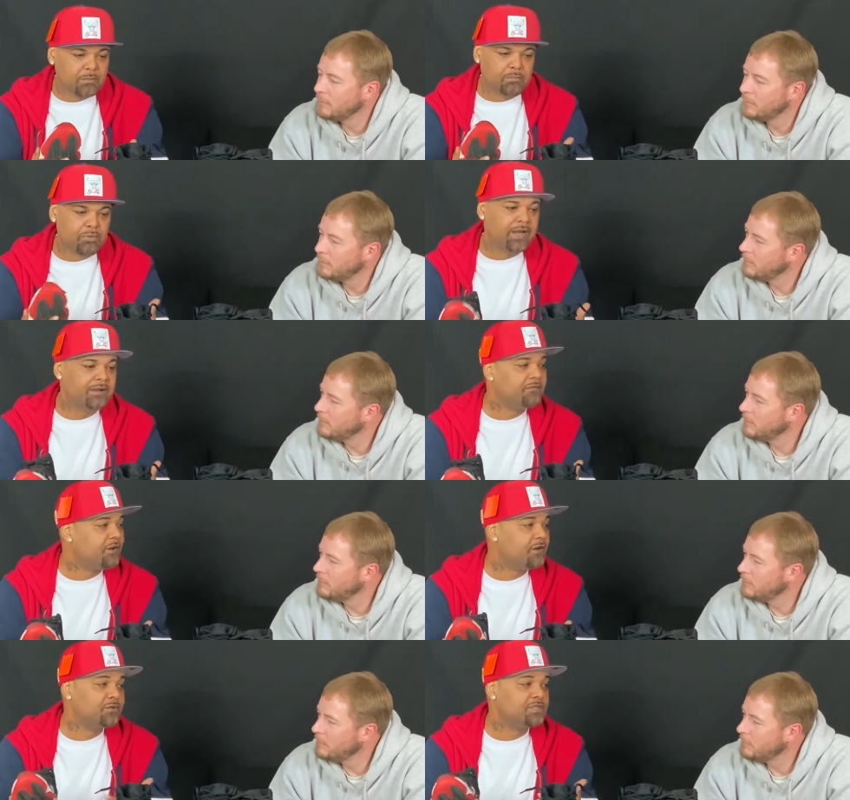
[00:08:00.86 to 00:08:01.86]
Speaker 1: bred
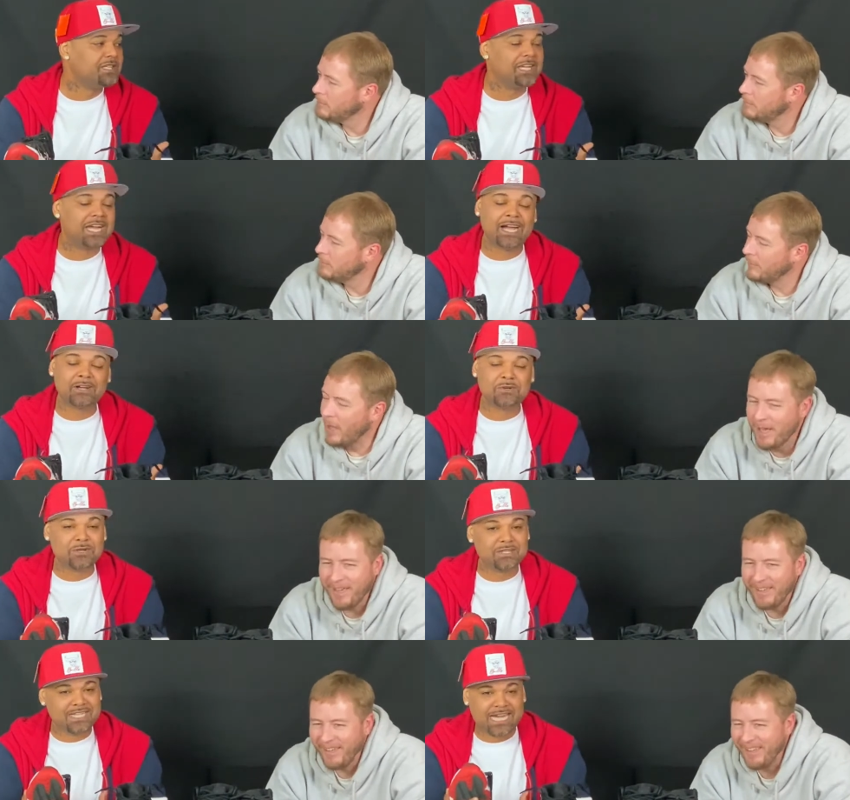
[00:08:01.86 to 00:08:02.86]
folds and the
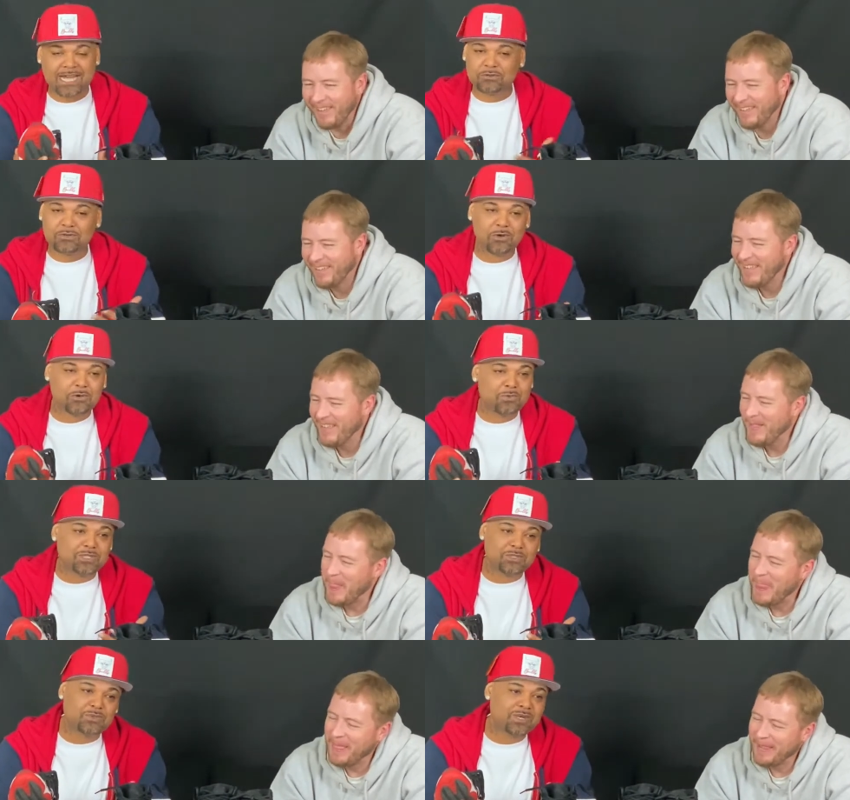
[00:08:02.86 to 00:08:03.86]
concords. I don't know
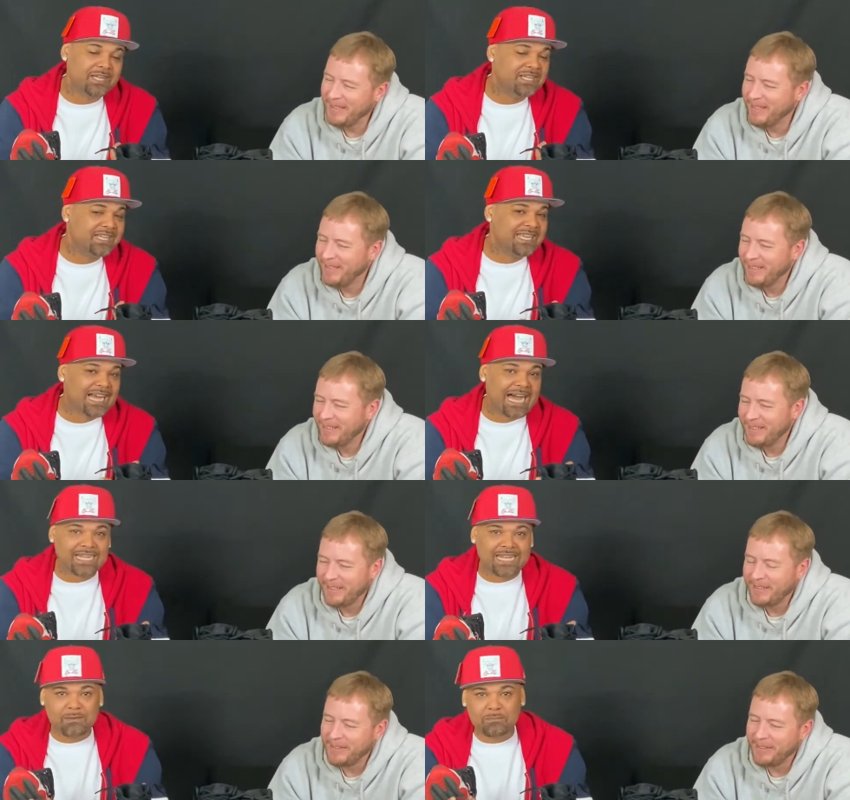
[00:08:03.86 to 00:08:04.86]
which one
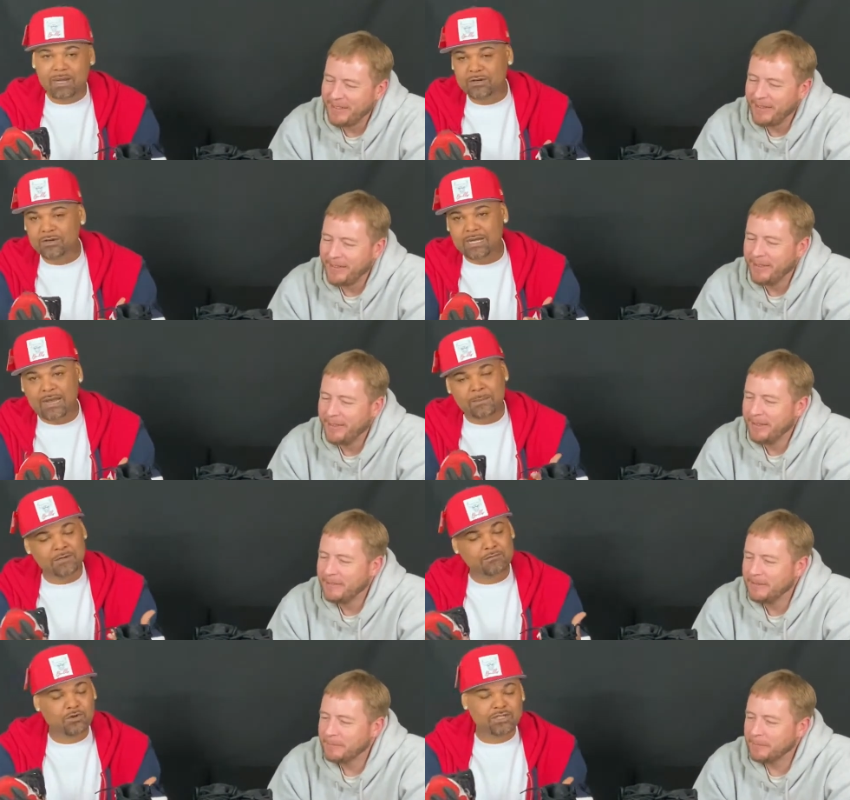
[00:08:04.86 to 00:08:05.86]
I like better. I
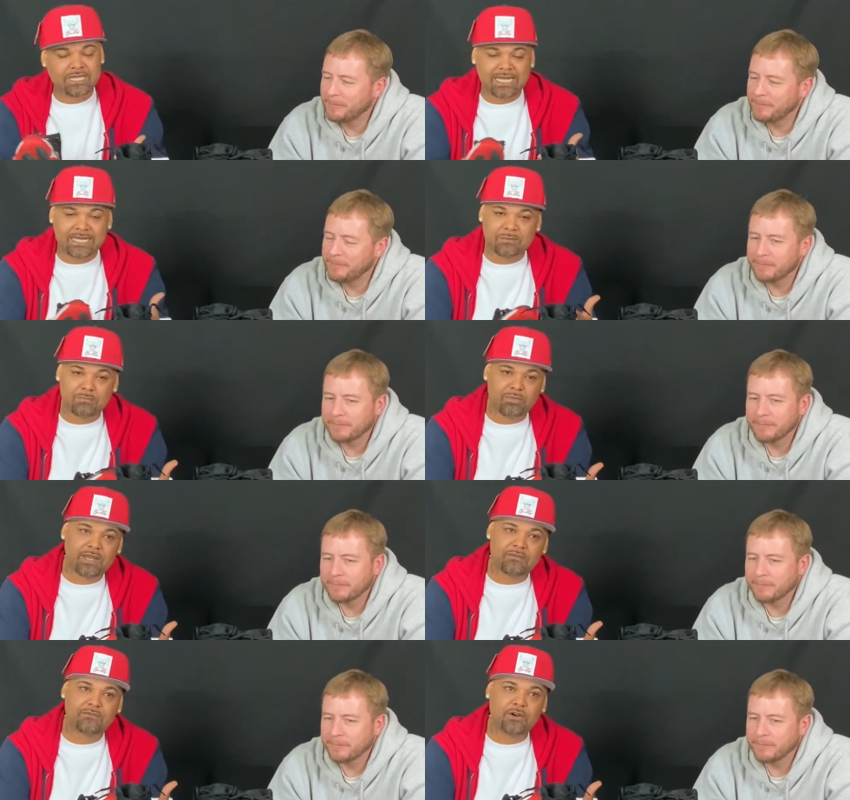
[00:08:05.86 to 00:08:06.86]
mean, of course I like the
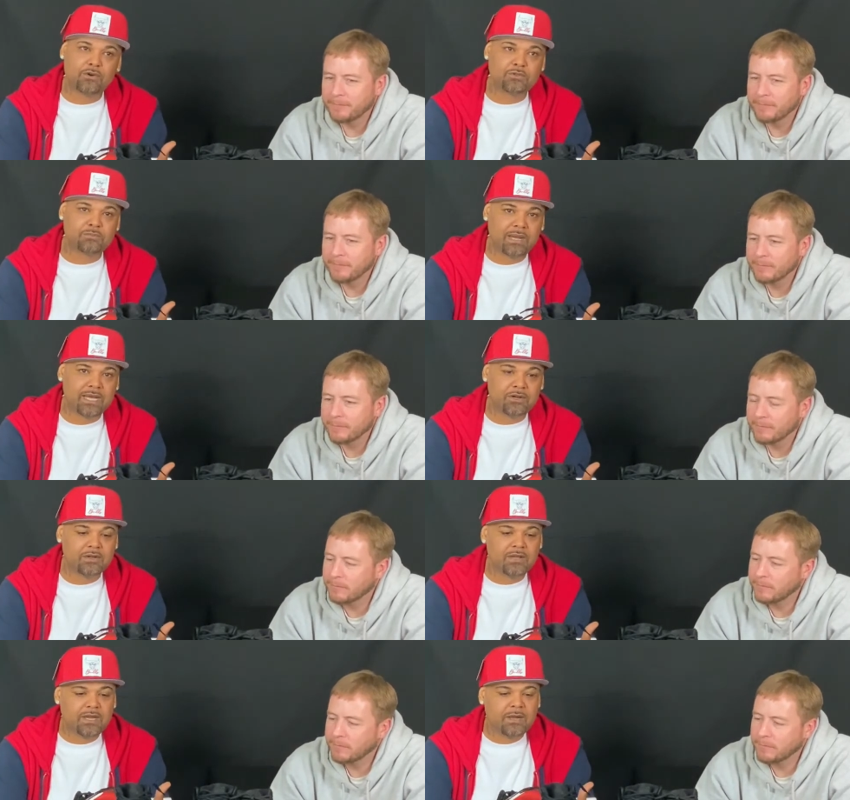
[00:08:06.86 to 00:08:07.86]
bred folds
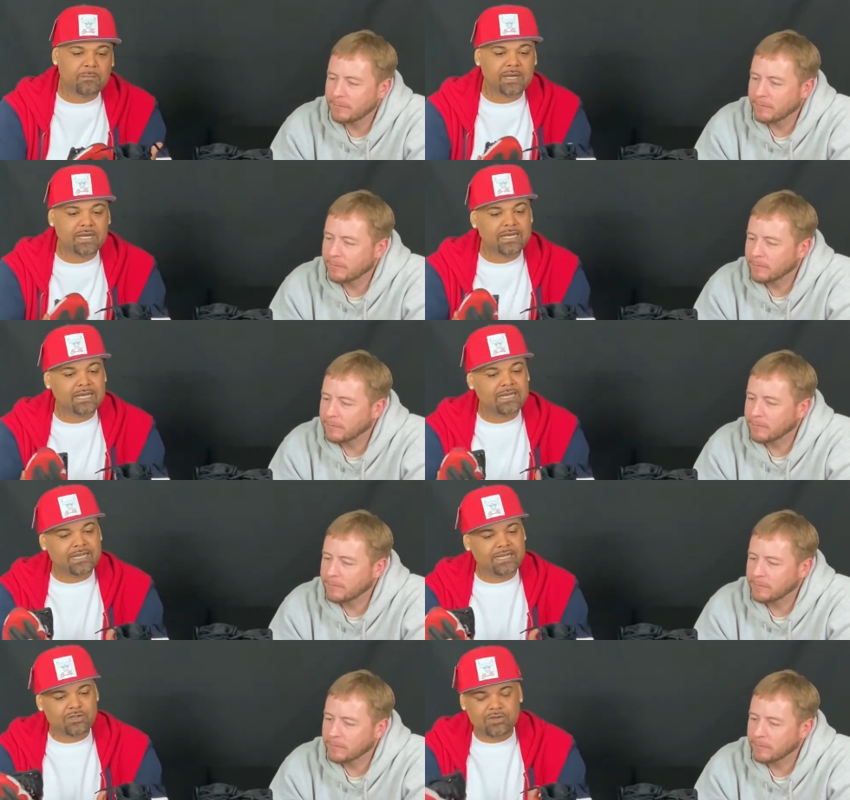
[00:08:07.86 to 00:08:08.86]
better, but
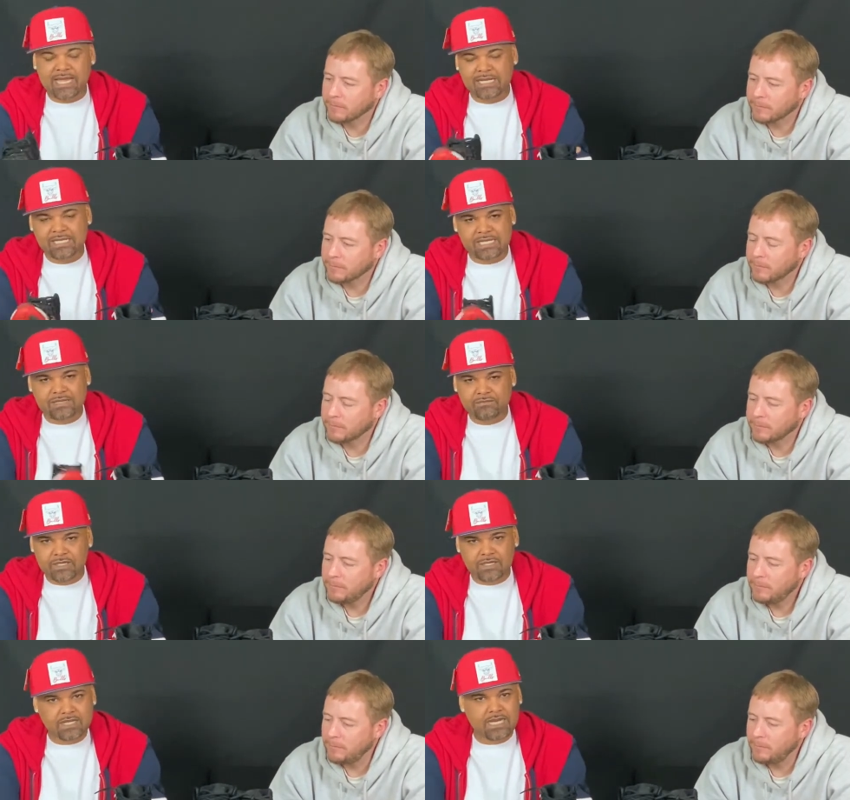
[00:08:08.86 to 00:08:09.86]
you can't leave
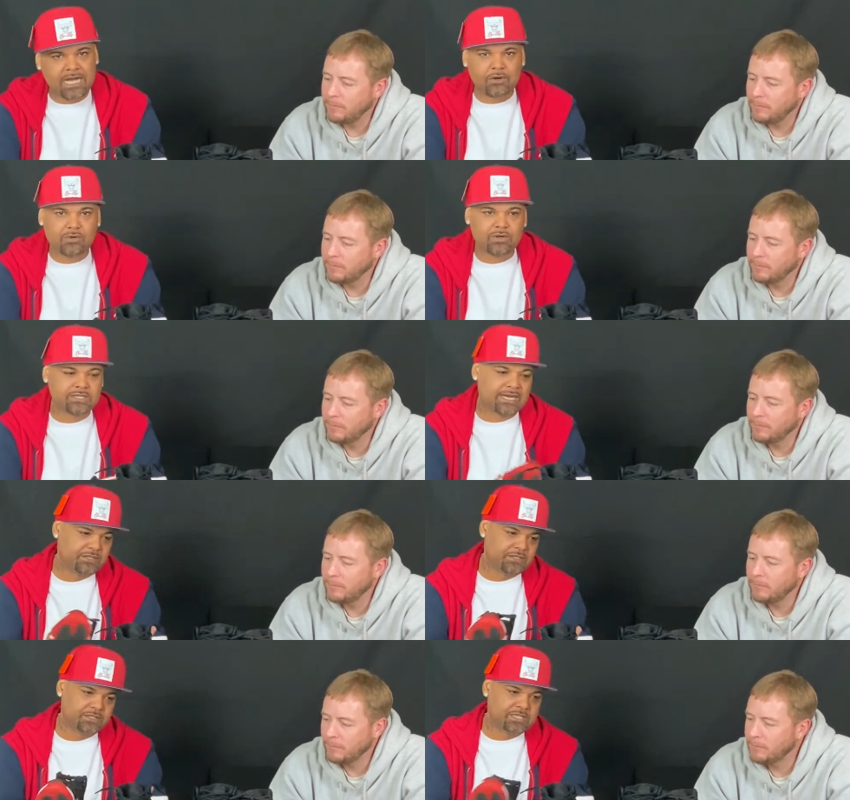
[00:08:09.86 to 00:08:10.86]
the Concords
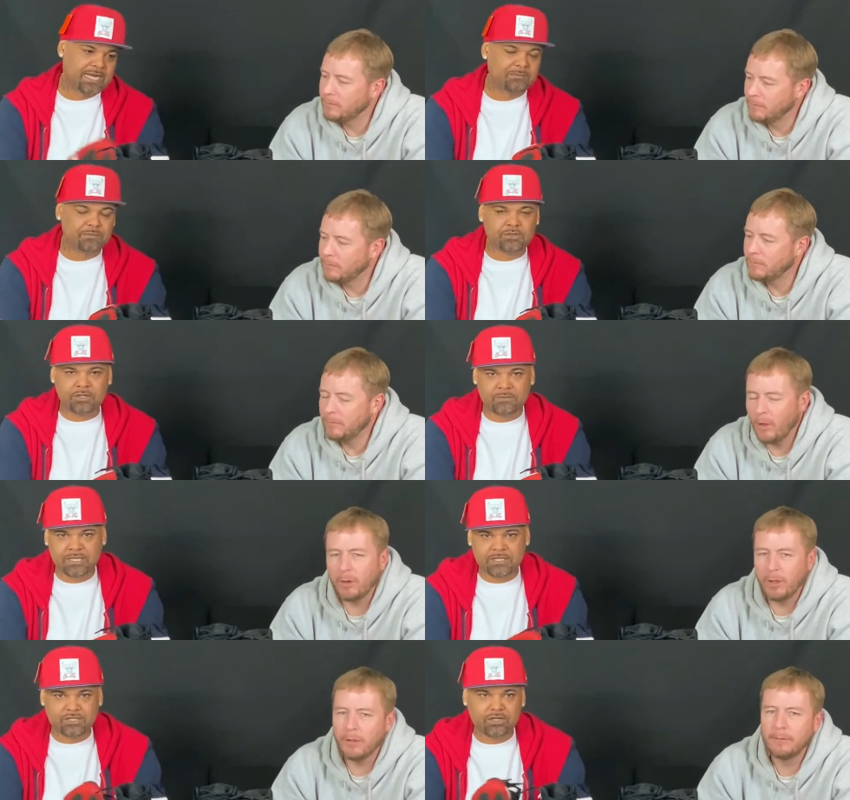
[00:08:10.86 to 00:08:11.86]
out in your top. You know what I
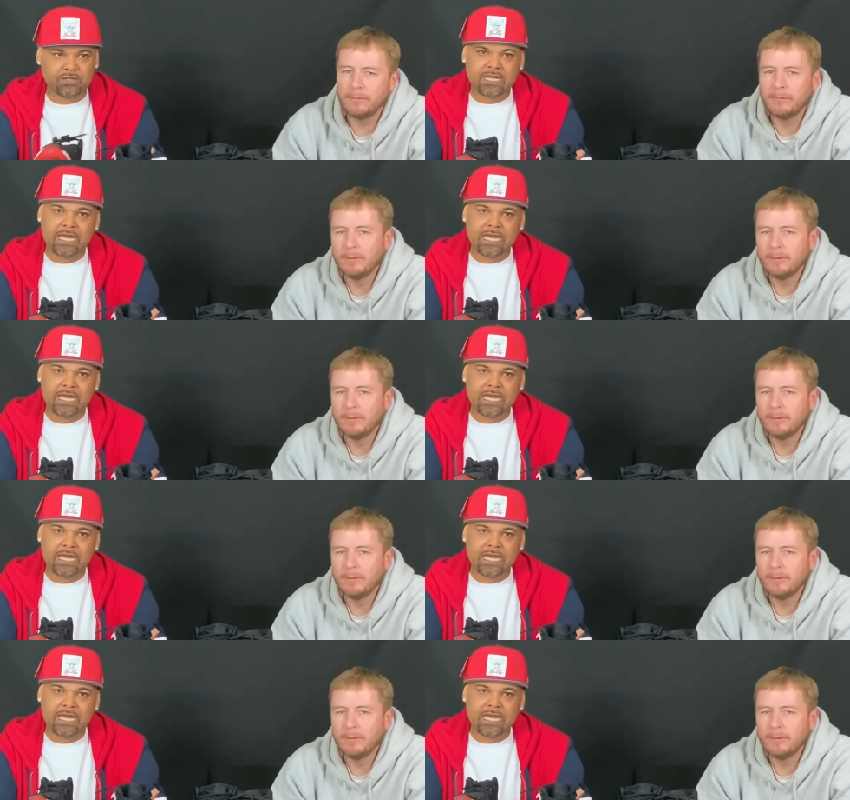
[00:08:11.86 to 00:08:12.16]
mean? Yeah. So